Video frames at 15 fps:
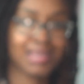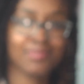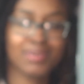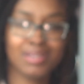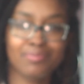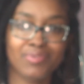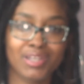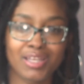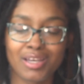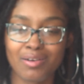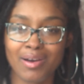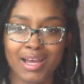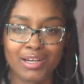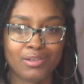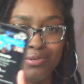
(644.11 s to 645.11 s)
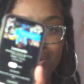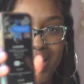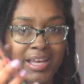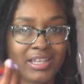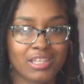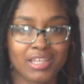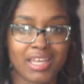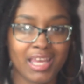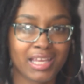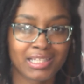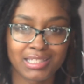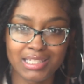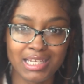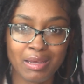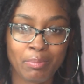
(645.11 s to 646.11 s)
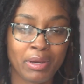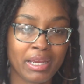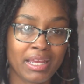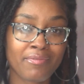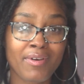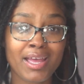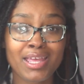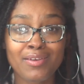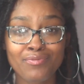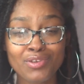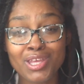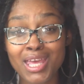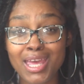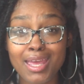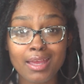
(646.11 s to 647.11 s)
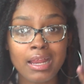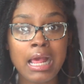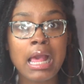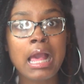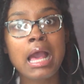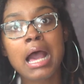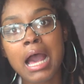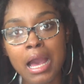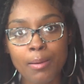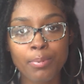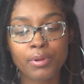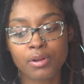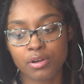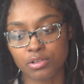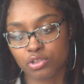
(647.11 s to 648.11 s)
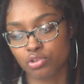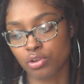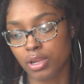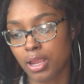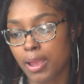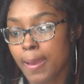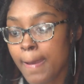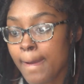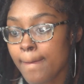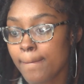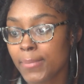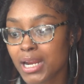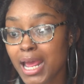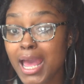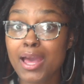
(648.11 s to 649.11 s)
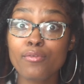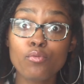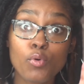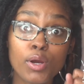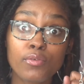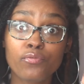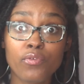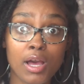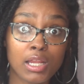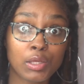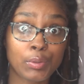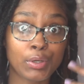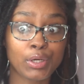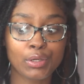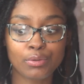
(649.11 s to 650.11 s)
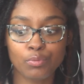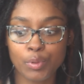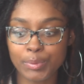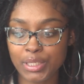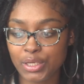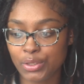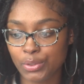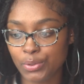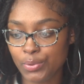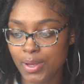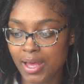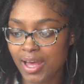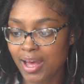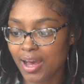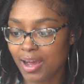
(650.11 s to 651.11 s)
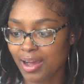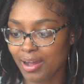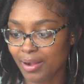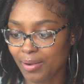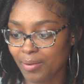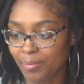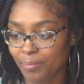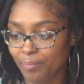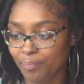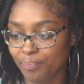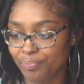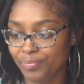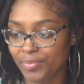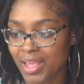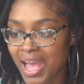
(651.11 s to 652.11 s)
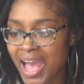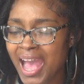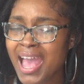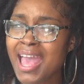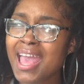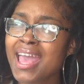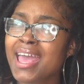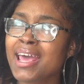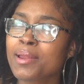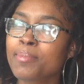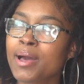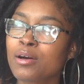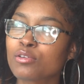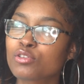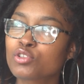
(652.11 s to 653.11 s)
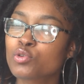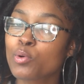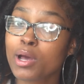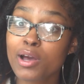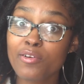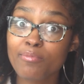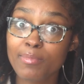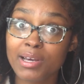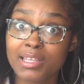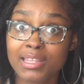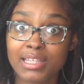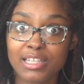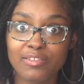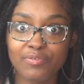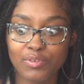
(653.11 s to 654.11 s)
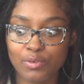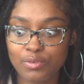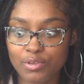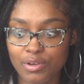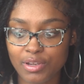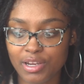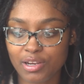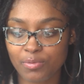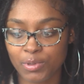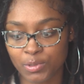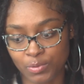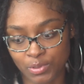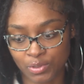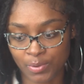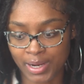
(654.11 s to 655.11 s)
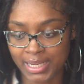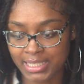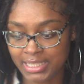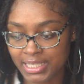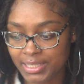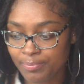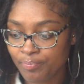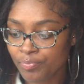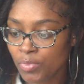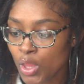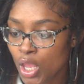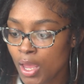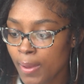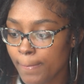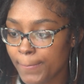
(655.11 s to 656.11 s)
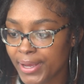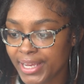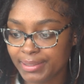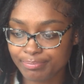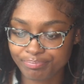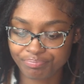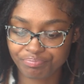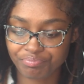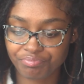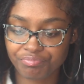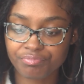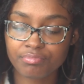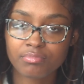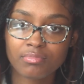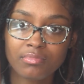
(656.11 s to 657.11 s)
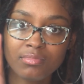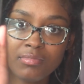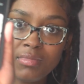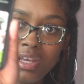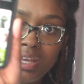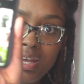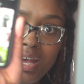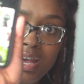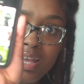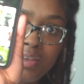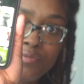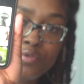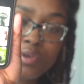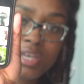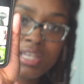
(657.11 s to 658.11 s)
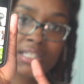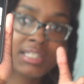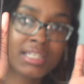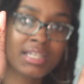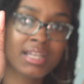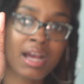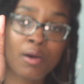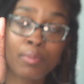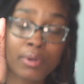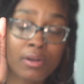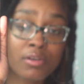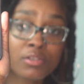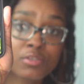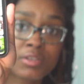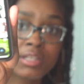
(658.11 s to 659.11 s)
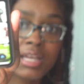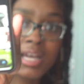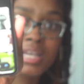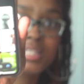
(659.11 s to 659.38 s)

Every video I do that, you can't see it, but if you can't, I'll put it on the screen. But I have 1 follower, whoop-de-doo. I had about 12 monthly views on here, which was crazy. But if you can't see it, I'll put it on the screen like I